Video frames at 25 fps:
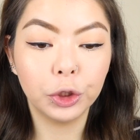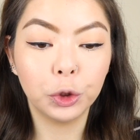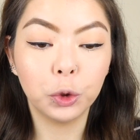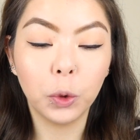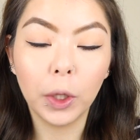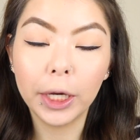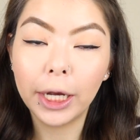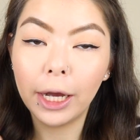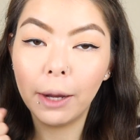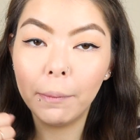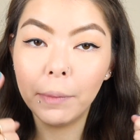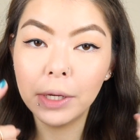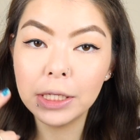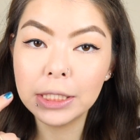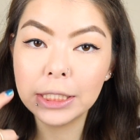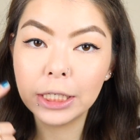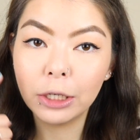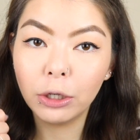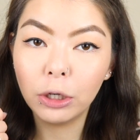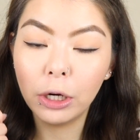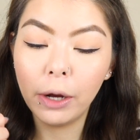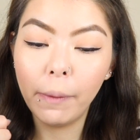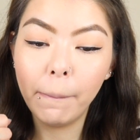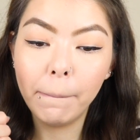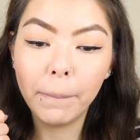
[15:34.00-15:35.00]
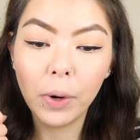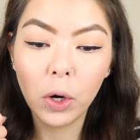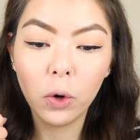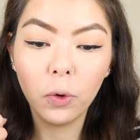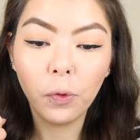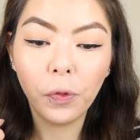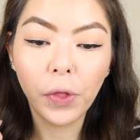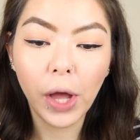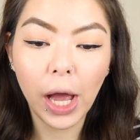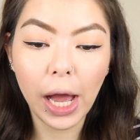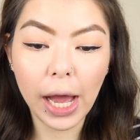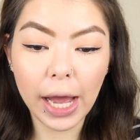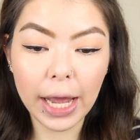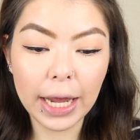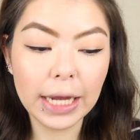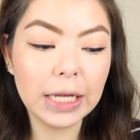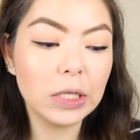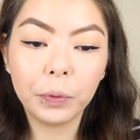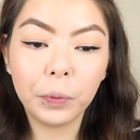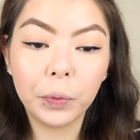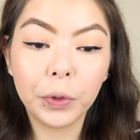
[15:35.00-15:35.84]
So I got mascara on both eyes.